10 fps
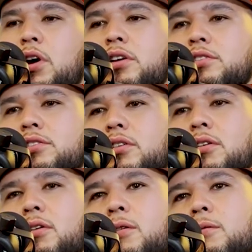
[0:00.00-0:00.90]

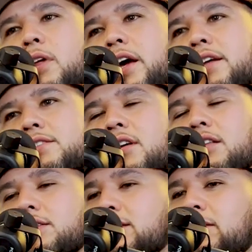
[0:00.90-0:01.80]
So it's not
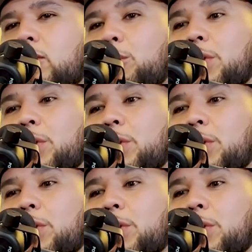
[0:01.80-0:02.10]
the save all be